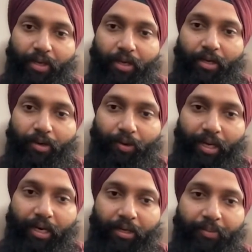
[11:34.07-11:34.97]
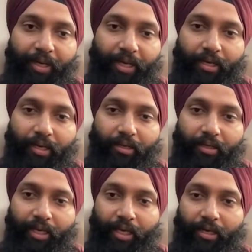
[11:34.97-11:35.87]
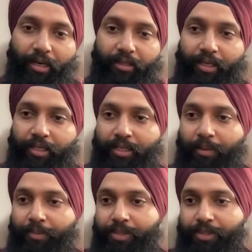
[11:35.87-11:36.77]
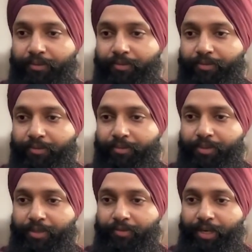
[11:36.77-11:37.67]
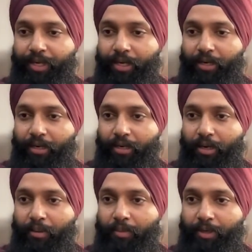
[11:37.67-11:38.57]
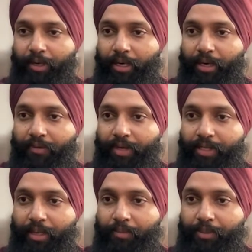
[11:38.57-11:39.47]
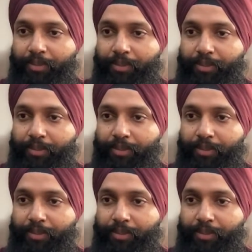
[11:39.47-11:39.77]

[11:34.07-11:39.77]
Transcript: Okay, let me take other examples, some very common real life examples.